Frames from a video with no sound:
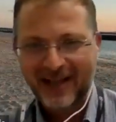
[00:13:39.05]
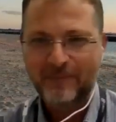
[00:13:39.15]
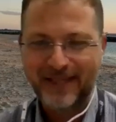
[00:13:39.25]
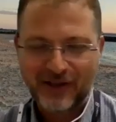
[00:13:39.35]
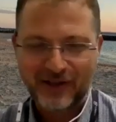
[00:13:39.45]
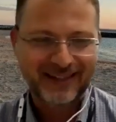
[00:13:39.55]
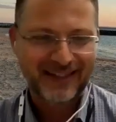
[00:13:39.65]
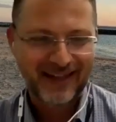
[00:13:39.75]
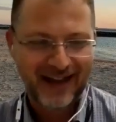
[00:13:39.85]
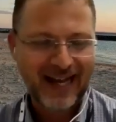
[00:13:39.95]
because
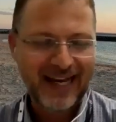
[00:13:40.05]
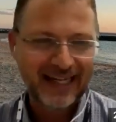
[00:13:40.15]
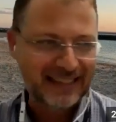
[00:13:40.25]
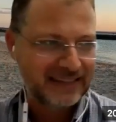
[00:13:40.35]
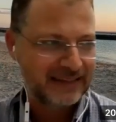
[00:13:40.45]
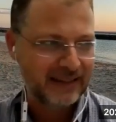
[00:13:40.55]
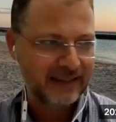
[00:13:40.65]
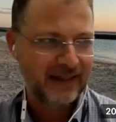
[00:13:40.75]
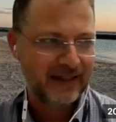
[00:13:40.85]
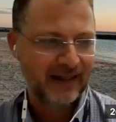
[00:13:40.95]
I had
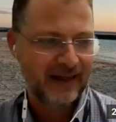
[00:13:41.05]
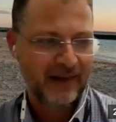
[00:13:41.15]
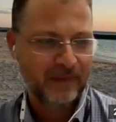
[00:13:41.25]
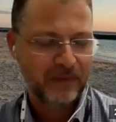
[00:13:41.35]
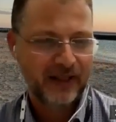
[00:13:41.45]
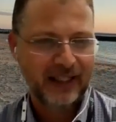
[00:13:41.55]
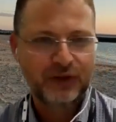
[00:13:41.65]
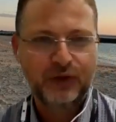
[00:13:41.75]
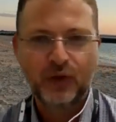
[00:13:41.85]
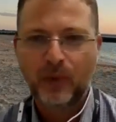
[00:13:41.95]
a
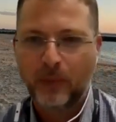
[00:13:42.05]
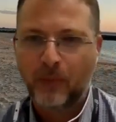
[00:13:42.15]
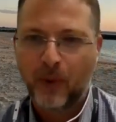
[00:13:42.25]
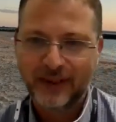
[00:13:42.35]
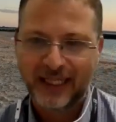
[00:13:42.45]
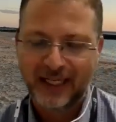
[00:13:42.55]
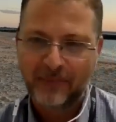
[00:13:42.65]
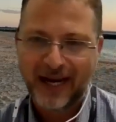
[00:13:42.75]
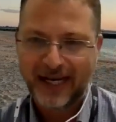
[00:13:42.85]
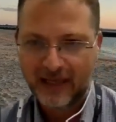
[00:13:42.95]
tumor model in
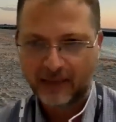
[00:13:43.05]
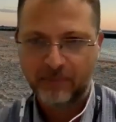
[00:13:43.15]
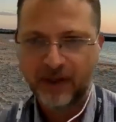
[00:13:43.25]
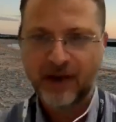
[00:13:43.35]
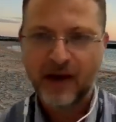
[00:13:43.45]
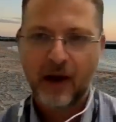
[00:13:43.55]
my lab